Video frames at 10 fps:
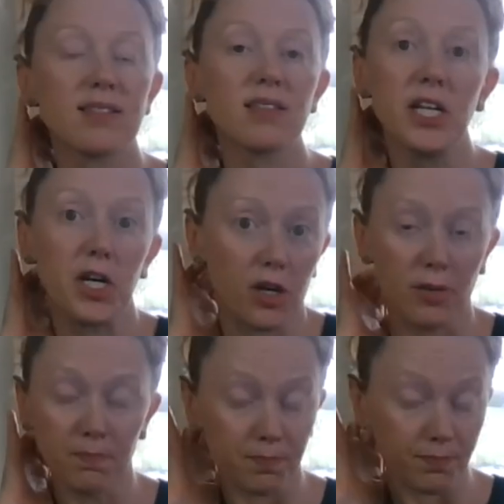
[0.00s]

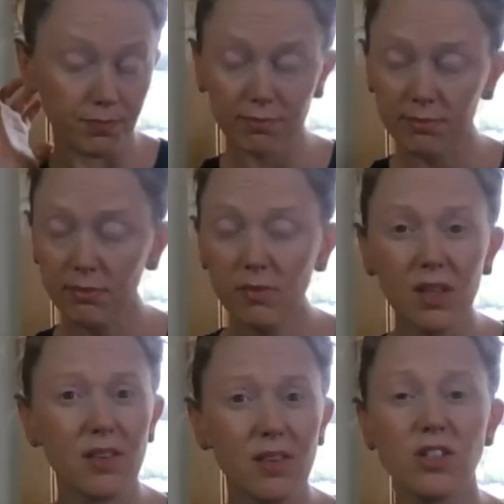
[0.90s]
littered.
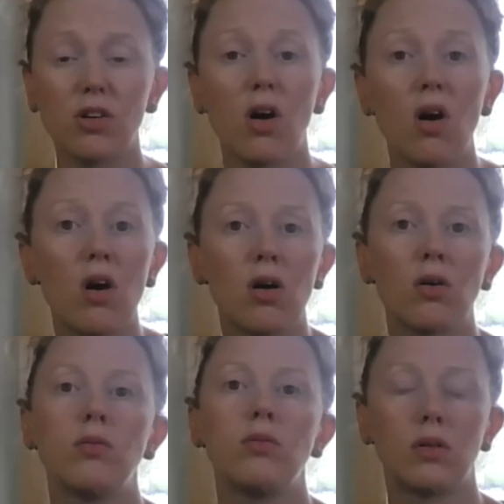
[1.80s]
These are
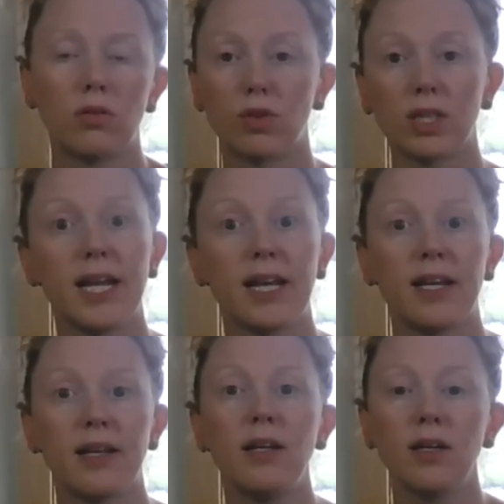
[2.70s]
all
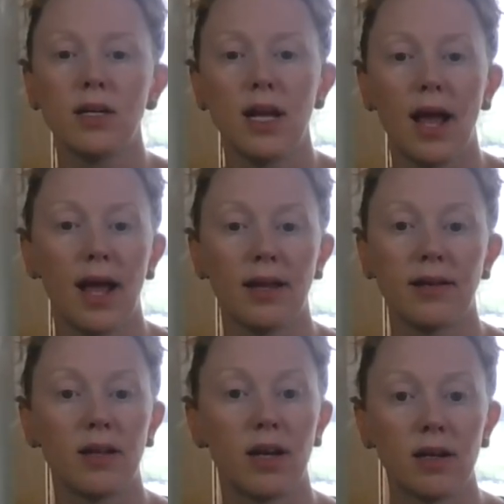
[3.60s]
related
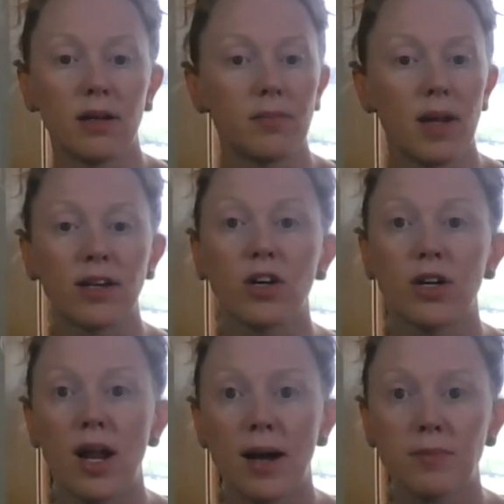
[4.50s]
and
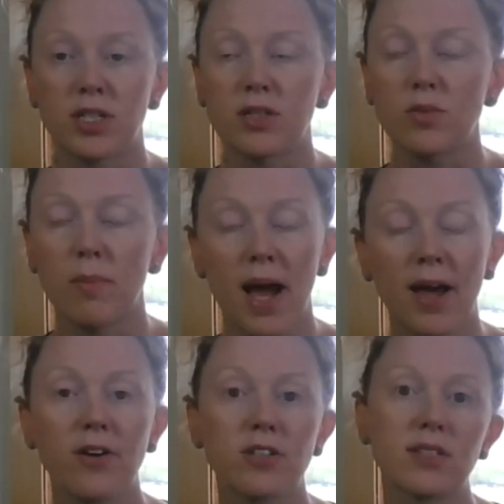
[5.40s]
good options. What
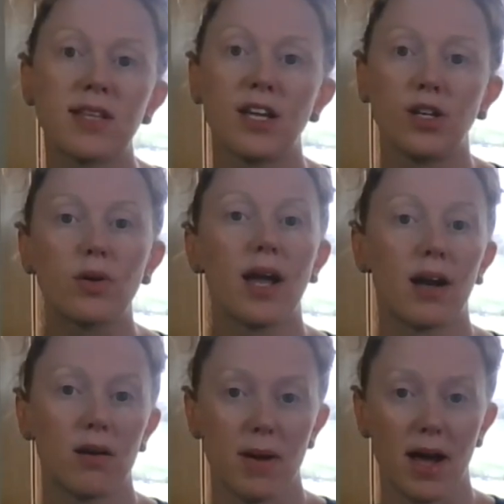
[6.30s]
matters is that you
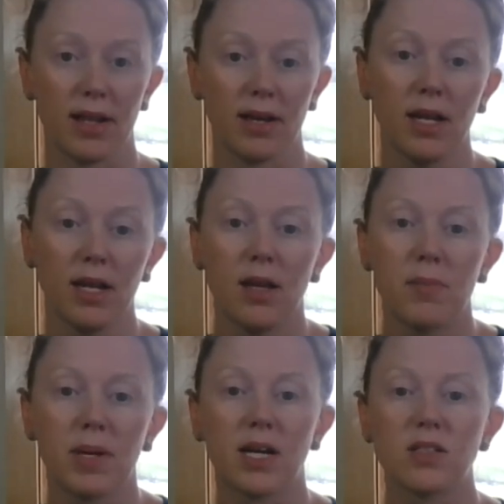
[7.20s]
care about it,
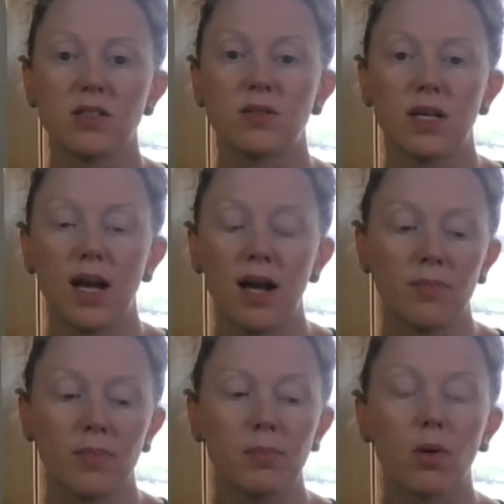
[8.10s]
because
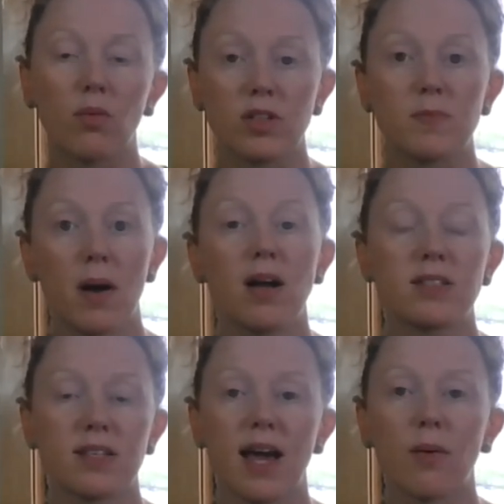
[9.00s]
people respond
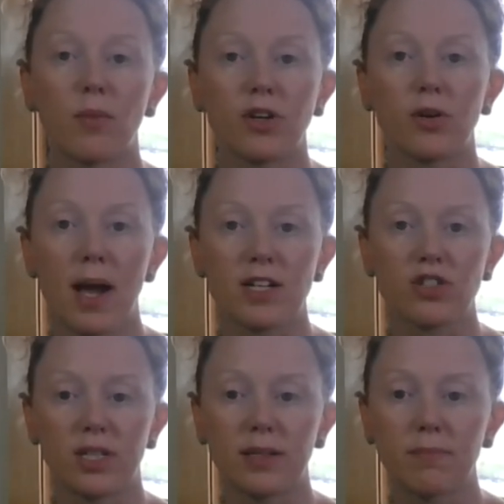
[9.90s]
to that when you're
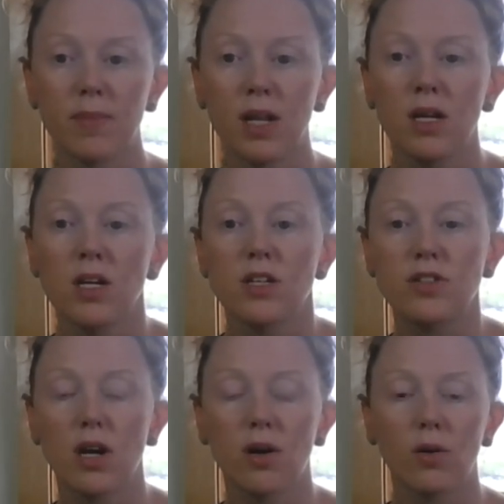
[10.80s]
passionate.
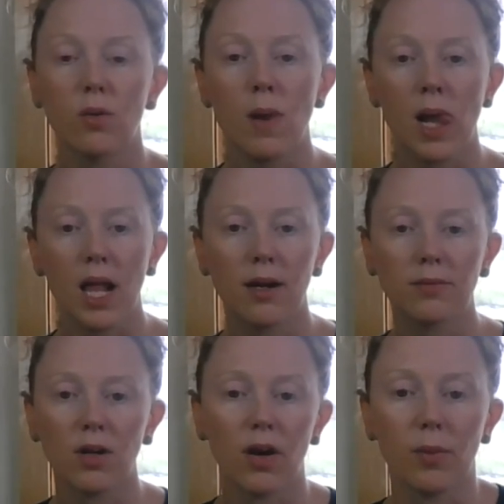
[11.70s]
So,
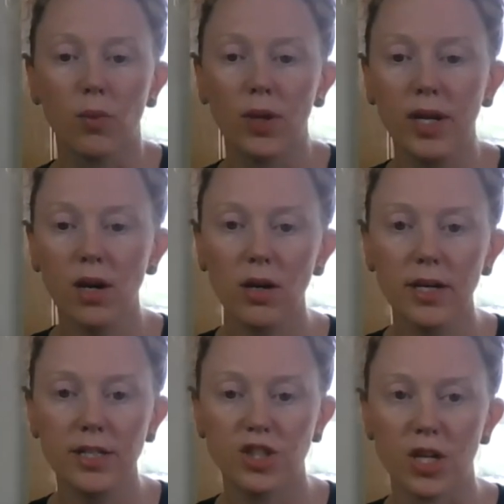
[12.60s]
all right, we are
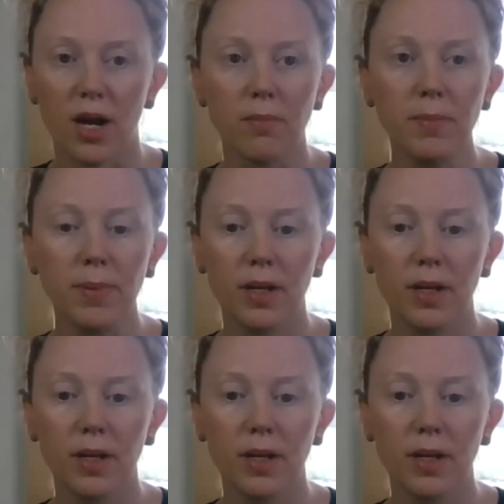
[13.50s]
going to jump